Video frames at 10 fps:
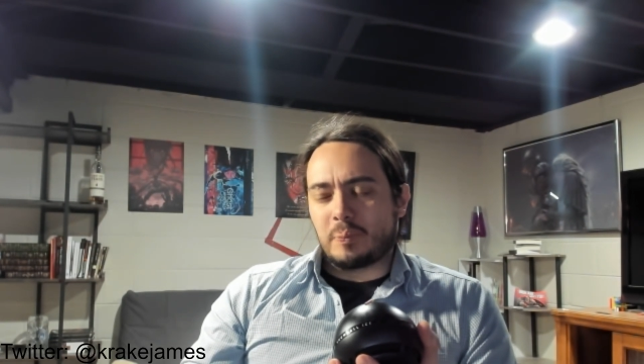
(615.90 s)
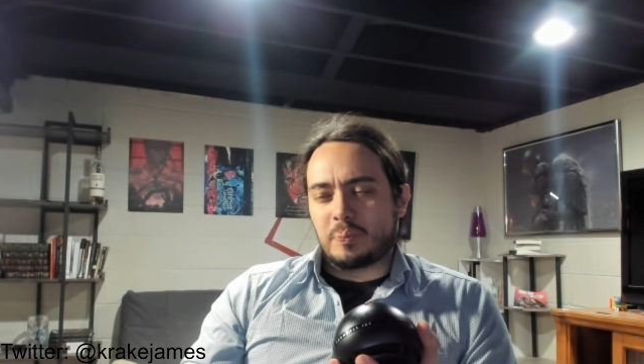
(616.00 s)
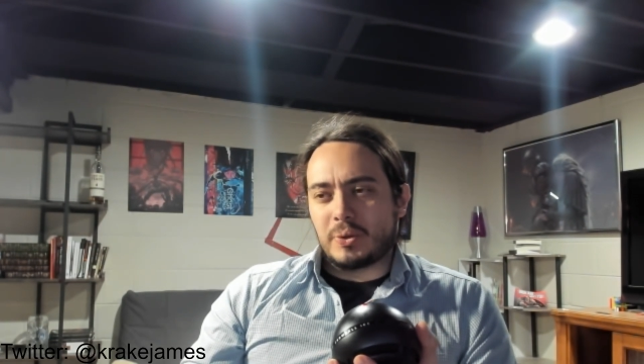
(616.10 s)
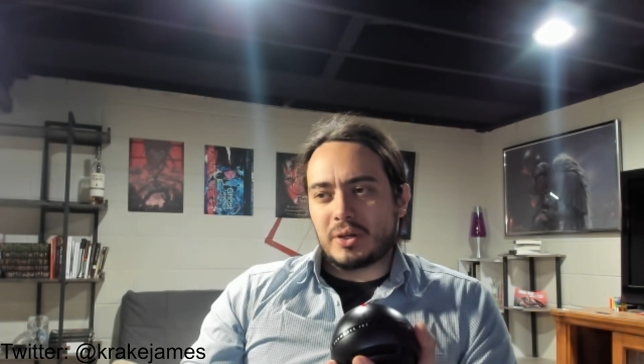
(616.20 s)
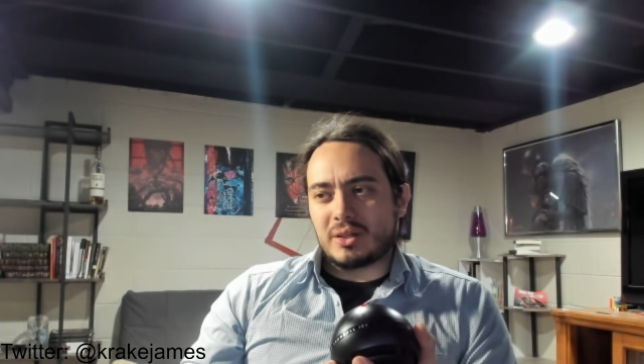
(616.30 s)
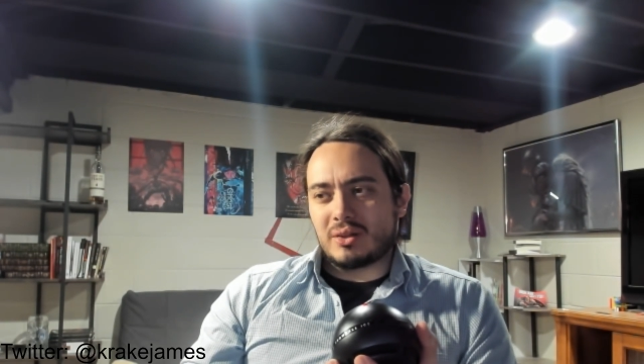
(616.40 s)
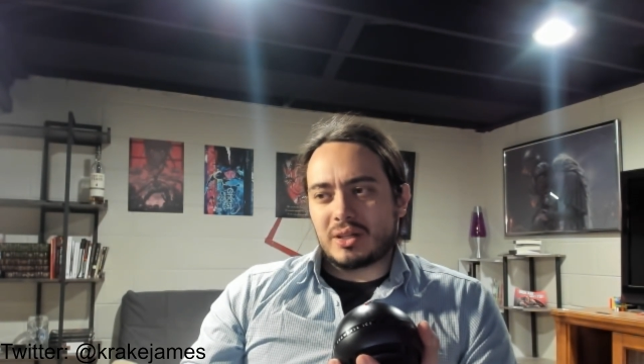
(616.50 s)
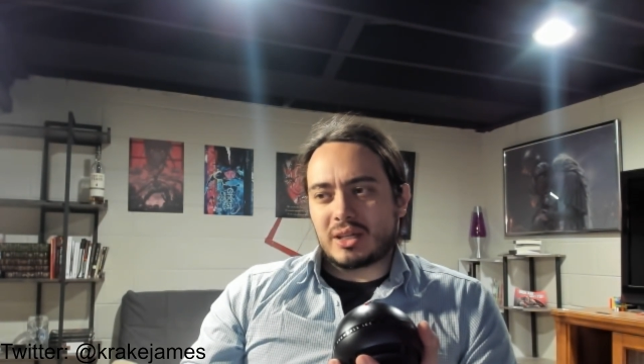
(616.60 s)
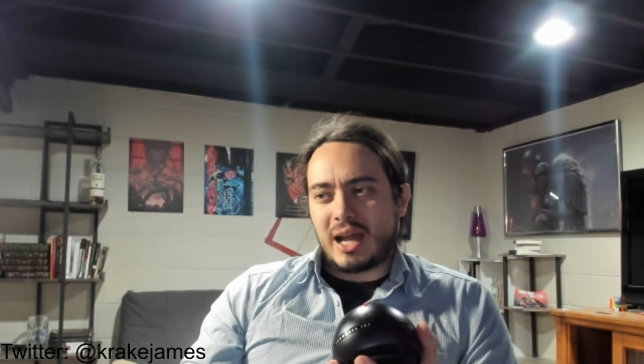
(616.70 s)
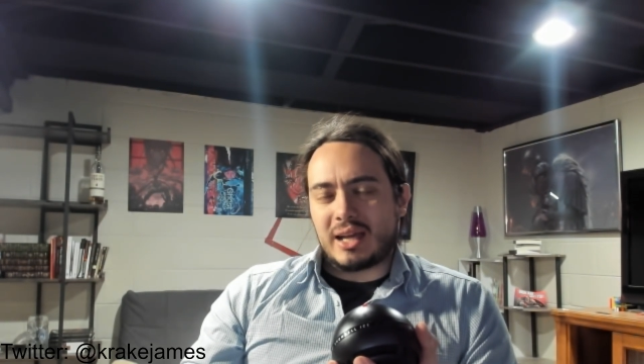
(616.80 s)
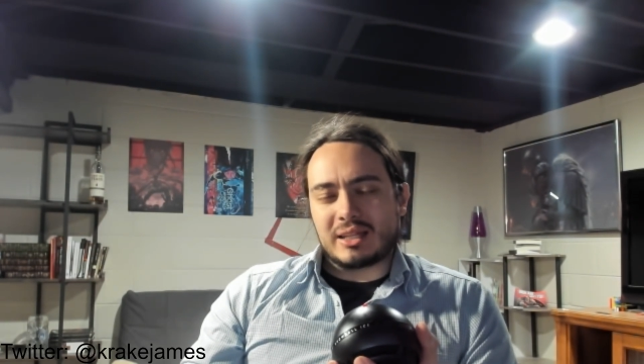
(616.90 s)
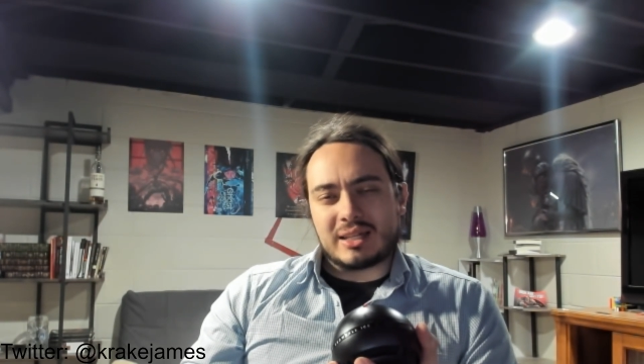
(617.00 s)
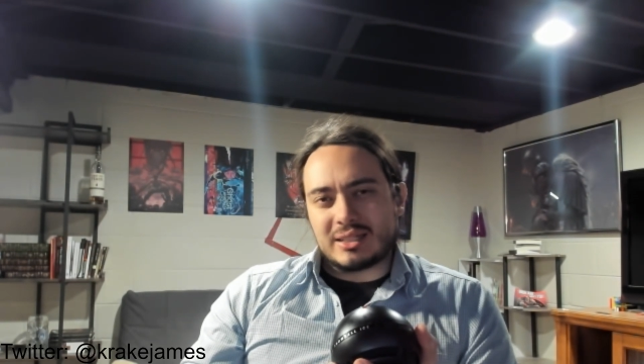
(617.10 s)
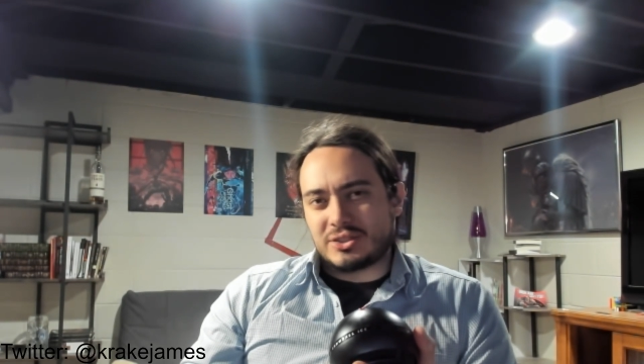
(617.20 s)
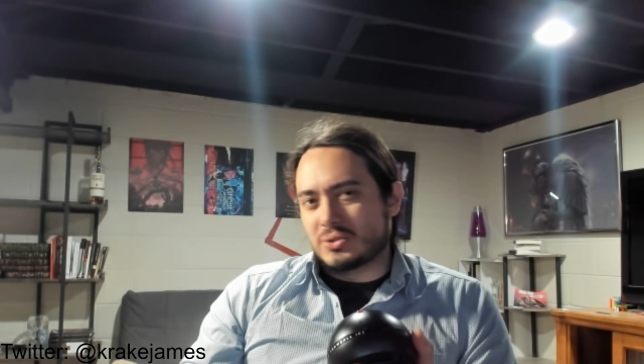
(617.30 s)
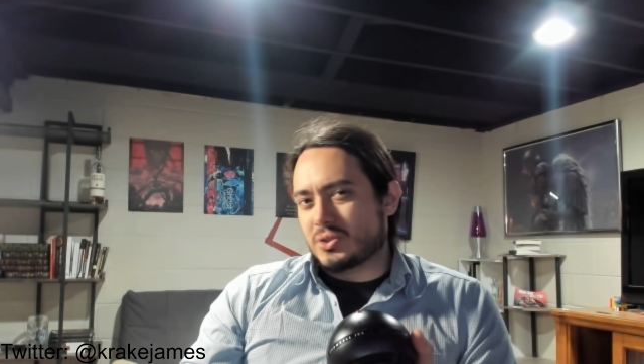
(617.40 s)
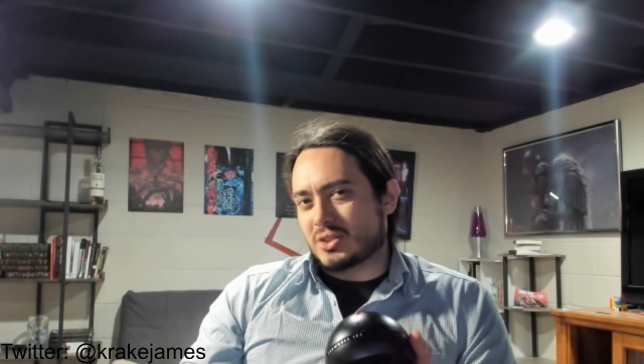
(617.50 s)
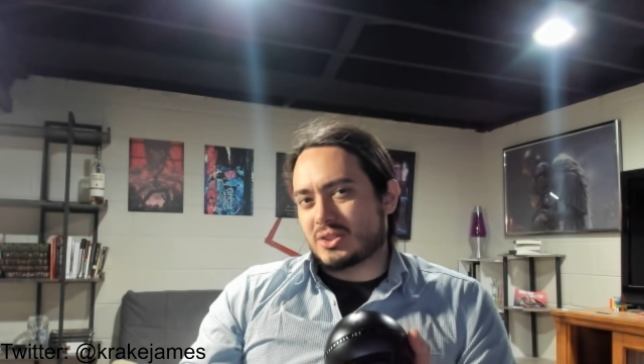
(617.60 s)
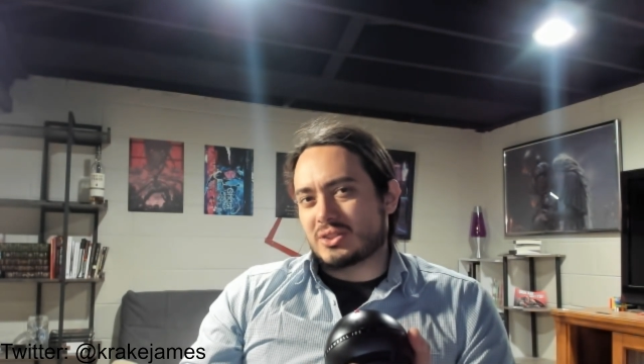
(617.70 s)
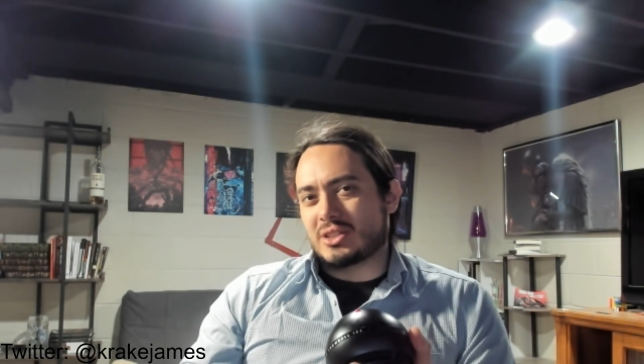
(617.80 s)
But like, I guess you just
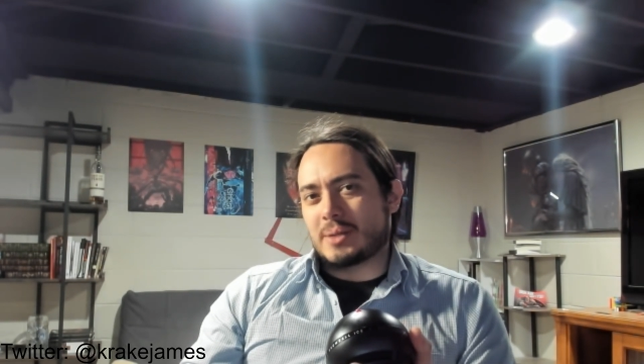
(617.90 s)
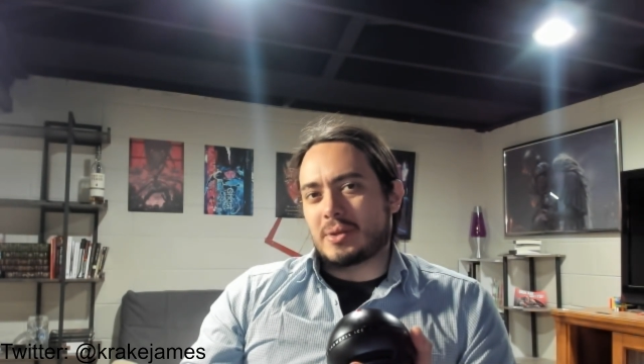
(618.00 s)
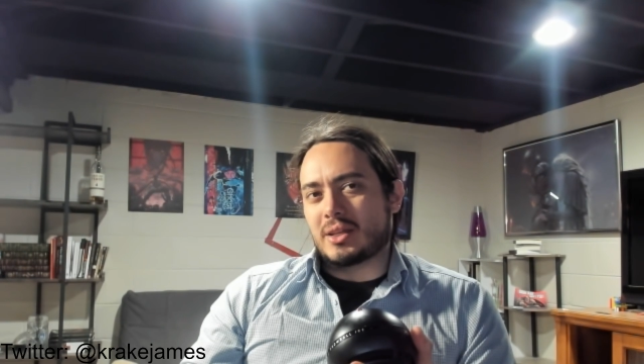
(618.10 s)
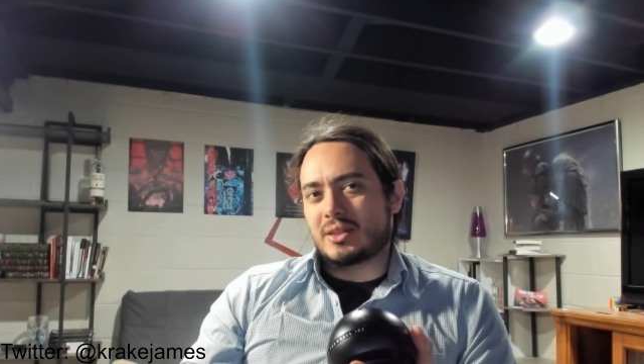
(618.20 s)
accept that.